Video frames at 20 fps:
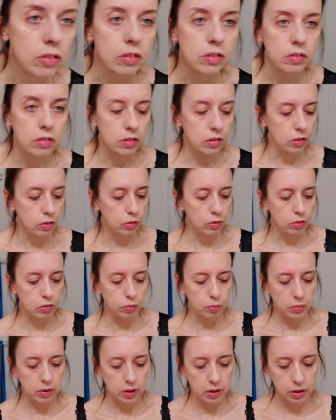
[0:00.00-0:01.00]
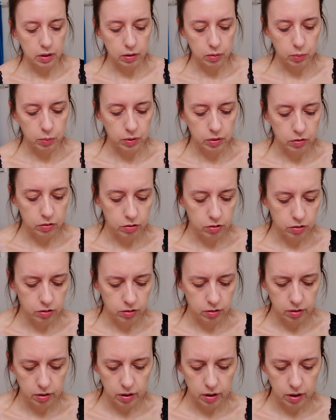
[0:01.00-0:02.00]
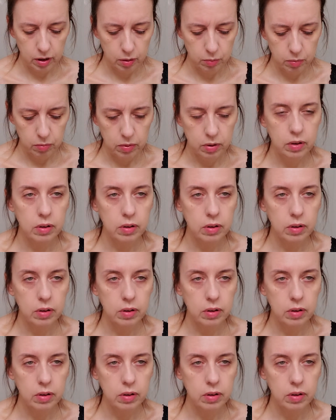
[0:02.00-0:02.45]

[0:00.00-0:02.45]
excuse me, which came